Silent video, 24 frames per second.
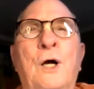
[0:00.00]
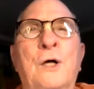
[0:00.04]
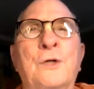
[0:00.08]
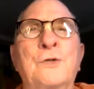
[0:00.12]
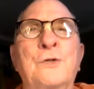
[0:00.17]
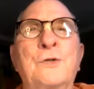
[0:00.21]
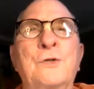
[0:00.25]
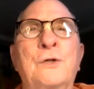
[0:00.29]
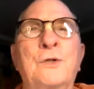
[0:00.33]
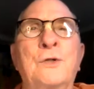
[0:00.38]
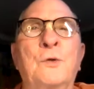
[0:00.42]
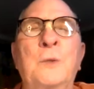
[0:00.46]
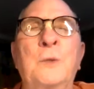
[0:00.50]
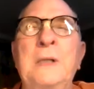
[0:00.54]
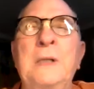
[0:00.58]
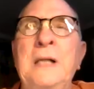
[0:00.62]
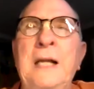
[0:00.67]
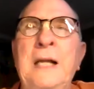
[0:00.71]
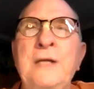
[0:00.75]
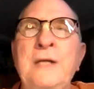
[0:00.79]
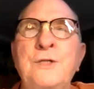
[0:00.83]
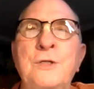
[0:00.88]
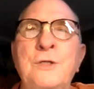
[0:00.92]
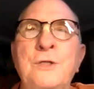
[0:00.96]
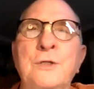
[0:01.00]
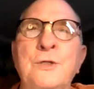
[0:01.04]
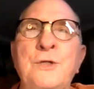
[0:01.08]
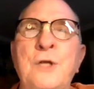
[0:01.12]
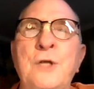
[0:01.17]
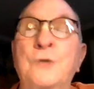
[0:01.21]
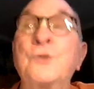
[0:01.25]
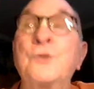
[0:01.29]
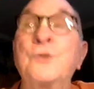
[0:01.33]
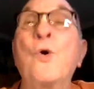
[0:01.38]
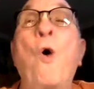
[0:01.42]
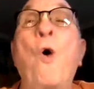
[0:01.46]
to the
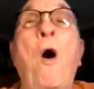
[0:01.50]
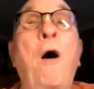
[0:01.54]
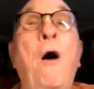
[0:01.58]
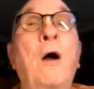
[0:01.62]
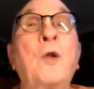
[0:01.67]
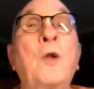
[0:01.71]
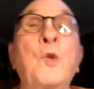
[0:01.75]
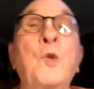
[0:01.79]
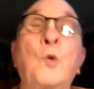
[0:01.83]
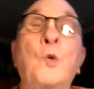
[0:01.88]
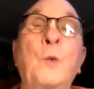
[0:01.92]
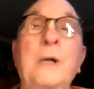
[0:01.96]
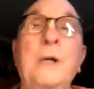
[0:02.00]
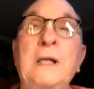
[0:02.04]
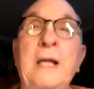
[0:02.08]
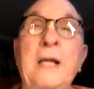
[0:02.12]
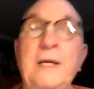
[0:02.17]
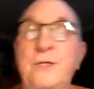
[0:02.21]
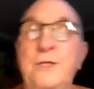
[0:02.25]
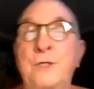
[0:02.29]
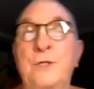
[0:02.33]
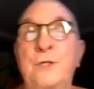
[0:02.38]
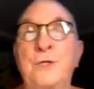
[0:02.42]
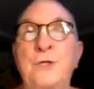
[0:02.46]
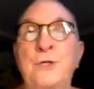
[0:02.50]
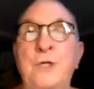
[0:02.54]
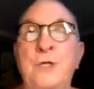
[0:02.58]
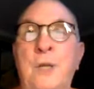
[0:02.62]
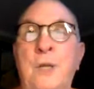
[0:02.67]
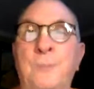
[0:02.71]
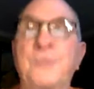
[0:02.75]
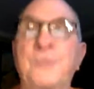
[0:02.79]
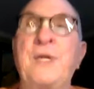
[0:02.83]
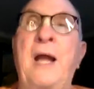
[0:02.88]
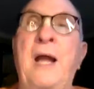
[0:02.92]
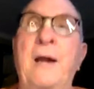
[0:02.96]
relationship, to all the
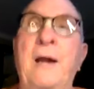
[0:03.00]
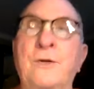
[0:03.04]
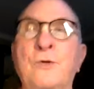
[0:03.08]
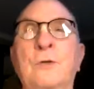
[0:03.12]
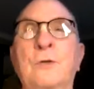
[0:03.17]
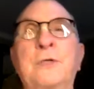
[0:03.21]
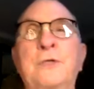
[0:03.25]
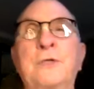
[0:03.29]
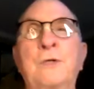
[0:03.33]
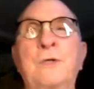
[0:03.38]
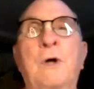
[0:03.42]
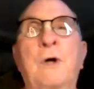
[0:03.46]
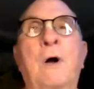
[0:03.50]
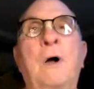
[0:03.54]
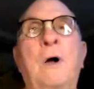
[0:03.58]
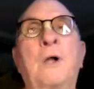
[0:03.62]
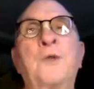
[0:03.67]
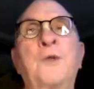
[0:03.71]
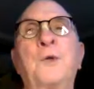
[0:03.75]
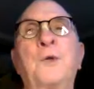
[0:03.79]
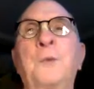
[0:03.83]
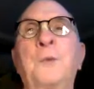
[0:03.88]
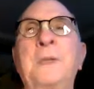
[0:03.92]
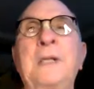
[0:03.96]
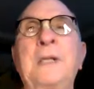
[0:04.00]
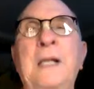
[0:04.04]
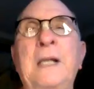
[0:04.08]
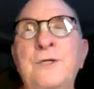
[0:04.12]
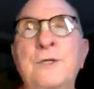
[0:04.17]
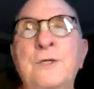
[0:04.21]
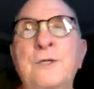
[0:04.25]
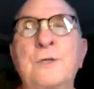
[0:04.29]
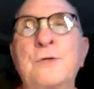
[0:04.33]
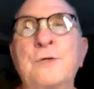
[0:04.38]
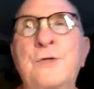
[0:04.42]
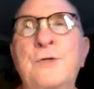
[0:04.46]
relationships, actually, to all the
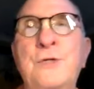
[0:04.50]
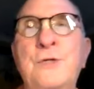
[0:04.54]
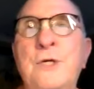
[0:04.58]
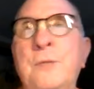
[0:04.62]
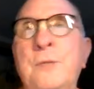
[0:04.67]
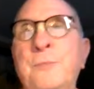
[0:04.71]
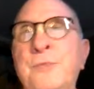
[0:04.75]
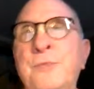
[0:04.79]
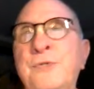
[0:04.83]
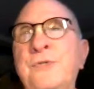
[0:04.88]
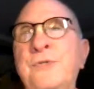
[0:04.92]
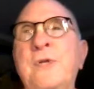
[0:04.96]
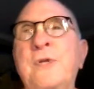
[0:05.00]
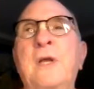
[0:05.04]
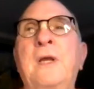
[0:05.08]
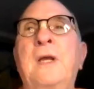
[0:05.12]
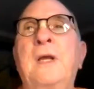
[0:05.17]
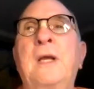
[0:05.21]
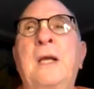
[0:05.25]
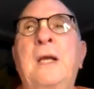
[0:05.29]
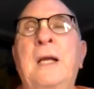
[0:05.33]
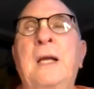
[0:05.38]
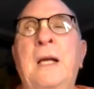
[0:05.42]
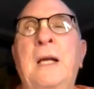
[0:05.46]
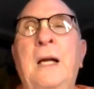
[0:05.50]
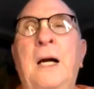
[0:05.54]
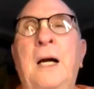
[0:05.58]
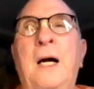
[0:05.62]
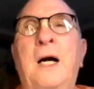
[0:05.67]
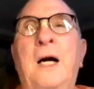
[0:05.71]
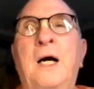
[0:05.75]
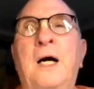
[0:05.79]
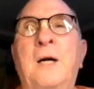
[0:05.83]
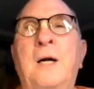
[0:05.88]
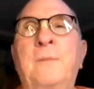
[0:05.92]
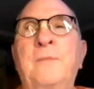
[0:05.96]
relationships
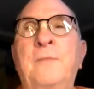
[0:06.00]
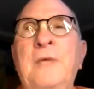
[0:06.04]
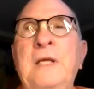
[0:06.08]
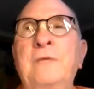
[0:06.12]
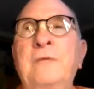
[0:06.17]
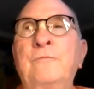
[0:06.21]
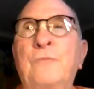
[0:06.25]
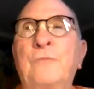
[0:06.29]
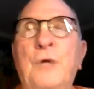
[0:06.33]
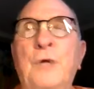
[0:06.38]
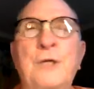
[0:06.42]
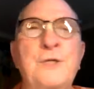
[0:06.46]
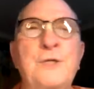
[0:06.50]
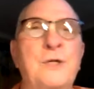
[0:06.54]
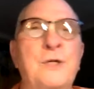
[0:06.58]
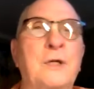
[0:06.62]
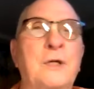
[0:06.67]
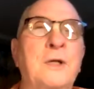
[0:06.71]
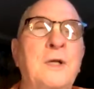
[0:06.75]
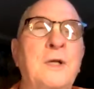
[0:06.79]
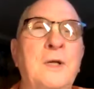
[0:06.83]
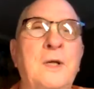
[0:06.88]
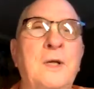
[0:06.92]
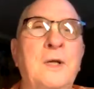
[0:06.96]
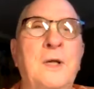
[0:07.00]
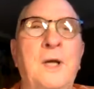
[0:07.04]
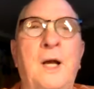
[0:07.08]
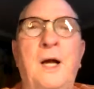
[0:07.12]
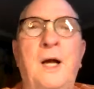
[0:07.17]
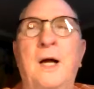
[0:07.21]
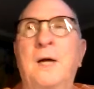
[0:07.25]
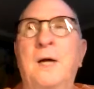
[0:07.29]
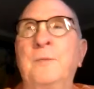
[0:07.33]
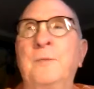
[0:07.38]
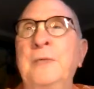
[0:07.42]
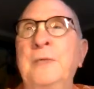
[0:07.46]
in Braja.
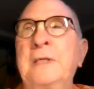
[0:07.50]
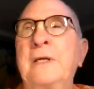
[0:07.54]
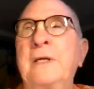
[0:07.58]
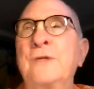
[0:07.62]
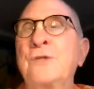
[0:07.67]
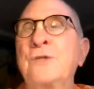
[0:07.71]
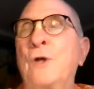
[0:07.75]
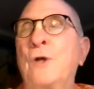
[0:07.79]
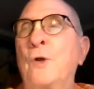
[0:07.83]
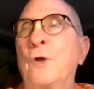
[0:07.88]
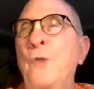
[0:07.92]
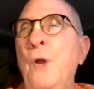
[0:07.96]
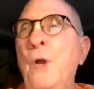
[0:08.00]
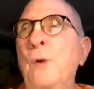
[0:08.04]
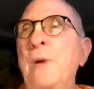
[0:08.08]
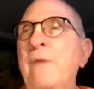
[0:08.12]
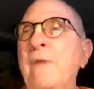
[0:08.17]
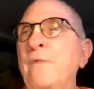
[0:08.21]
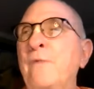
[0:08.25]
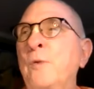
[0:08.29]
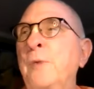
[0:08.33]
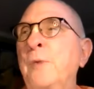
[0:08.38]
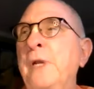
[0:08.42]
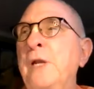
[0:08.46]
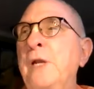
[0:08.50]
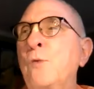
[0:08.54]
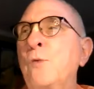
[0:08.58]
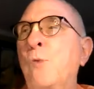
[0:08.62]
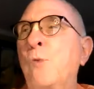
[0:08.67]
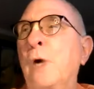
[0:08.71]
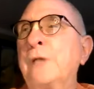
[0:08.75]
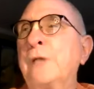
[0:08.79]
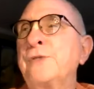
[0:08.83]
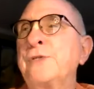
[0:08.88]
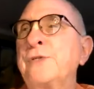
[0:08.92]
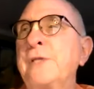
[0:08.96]
Because although everybody
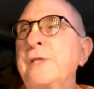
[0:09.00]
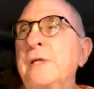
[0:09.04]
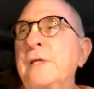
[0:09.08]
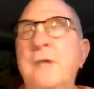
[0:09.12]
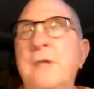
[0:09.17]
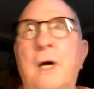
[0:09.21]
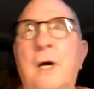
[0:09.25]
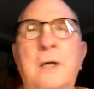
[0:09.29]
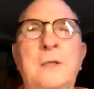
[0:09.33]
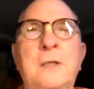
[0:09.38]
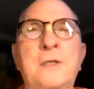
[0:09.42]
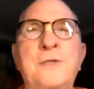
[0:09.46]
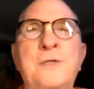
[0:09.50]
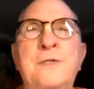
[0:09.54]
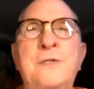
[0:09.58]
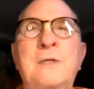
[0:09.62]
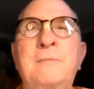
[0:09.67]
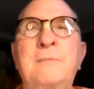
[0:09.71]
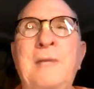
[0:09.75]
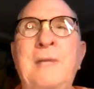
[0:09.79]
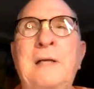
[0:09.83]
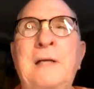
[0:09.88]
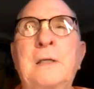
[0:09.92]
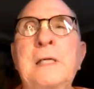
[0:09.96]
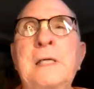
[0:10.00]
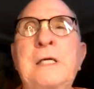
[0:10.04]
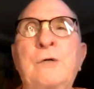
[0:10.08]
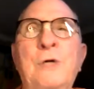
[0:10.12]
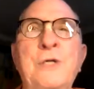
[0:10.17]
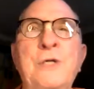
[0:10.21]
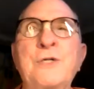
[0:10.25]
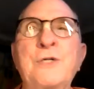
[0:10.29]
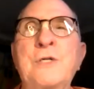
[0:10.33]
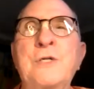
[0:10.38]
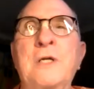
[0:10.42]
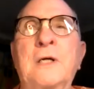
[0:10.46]
wants their daughters to marry
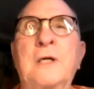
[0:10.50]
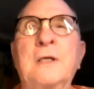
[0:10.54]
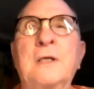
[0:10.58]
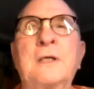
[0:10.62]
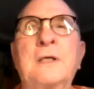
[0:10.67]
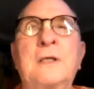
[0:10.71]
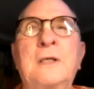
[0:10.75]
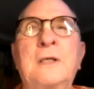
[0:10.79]
Krishna,